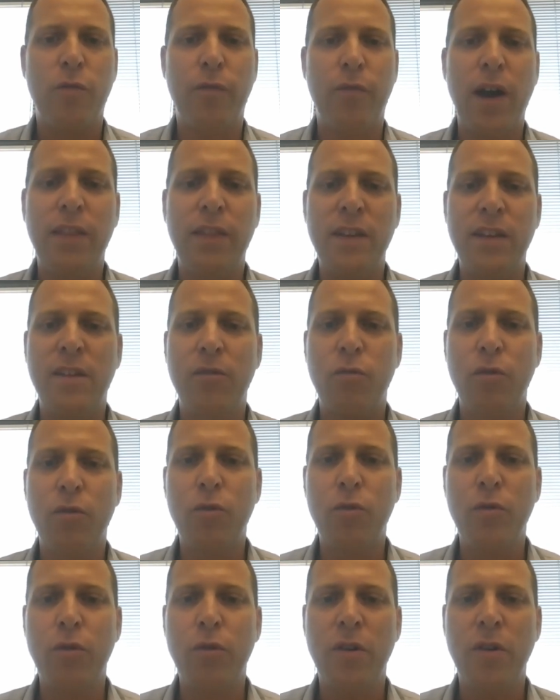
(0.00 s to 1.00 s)
via LinkedIn
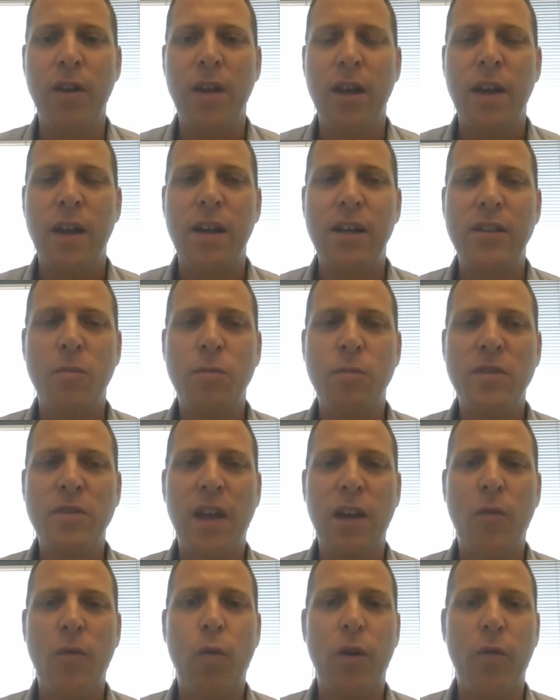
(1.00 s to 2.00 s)
Recruiter, it's almost
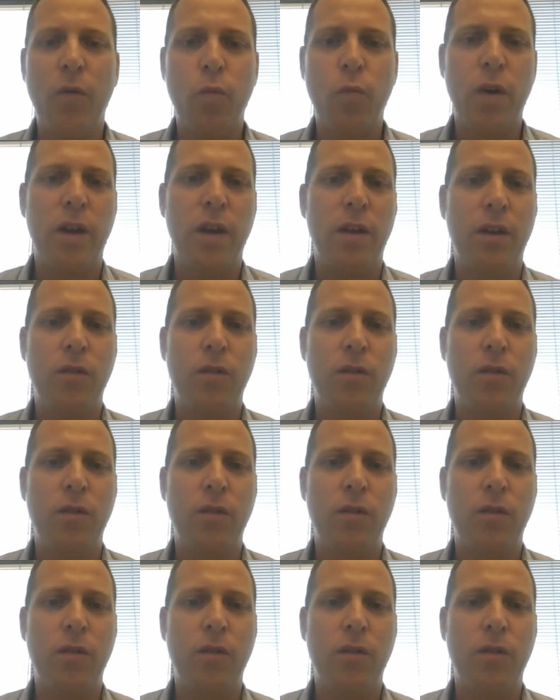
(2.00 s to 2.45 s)
like one way.